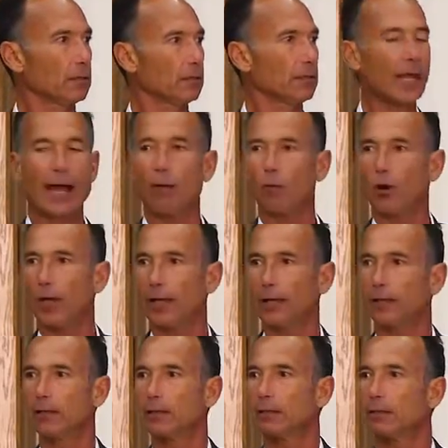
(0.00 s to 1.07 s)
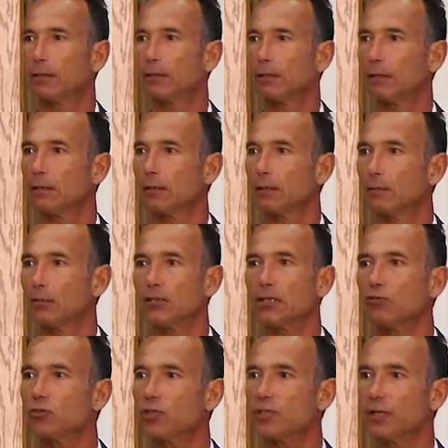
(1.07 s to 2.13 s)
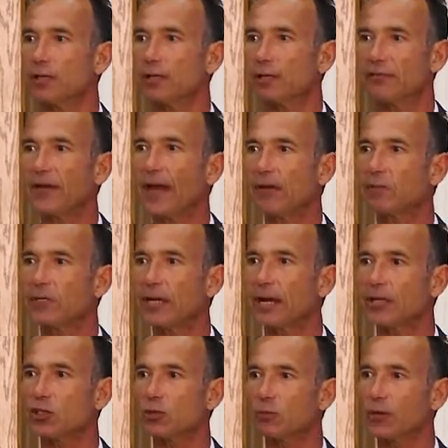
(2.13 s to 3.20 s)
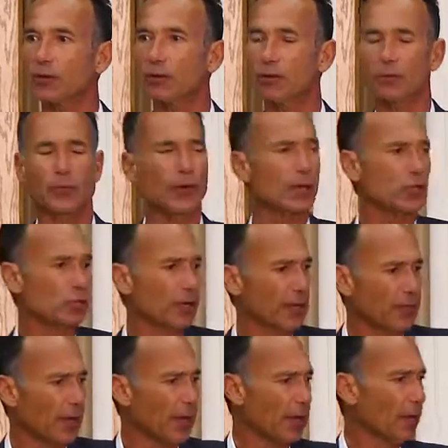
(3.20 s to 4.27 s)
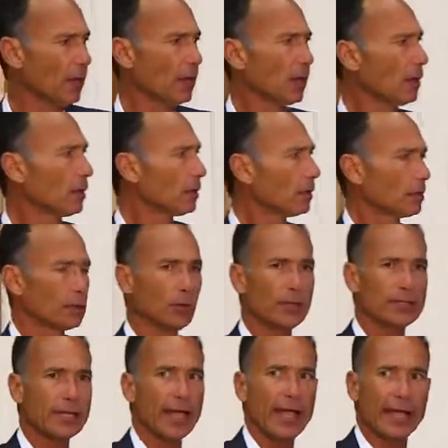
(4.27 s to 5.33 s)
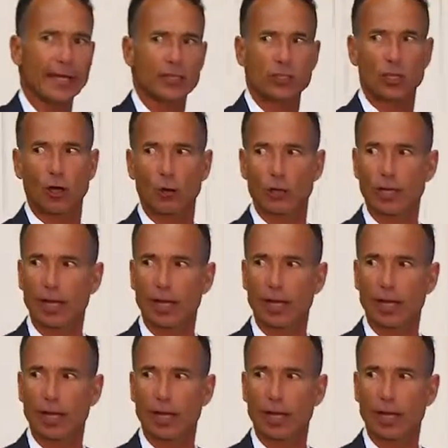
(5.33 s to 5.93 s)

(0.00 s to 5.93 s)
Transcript: Not one was interested in a fat reduction when they're under pressure. And I thought, What the heck is going